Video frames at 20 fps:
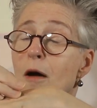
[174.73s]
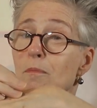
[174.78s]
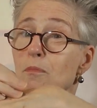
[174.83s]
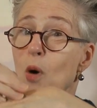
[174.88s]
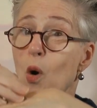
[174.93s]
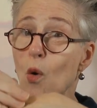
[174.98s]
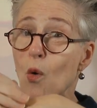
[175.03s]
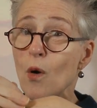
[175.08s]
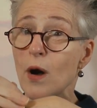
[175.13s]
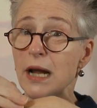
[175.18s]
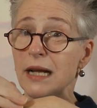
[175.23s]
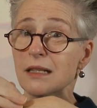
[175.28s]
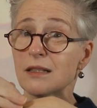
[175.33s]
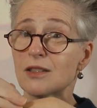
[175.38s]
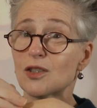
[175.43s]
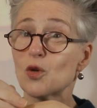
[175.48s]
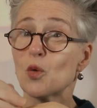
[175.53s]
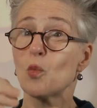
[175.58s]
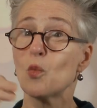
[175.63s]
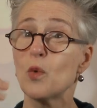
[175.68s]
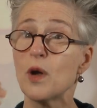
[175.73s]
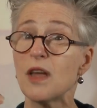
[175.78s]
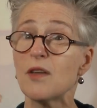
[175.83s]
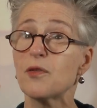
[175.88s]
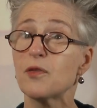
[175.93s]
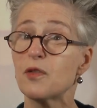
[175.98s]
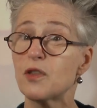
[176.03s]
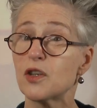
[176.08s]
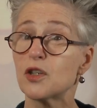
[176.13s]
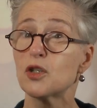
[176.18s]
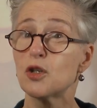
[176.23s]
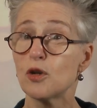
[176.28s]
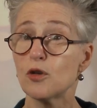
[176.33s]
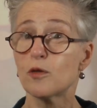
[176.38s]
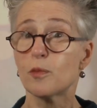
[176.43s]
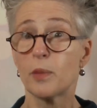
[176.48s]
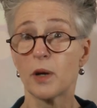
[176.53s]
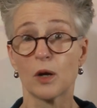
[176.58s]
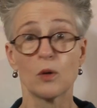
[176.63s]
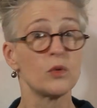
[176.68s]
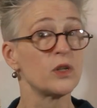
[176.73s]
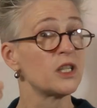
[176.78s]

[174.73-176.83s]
points with the toothpick,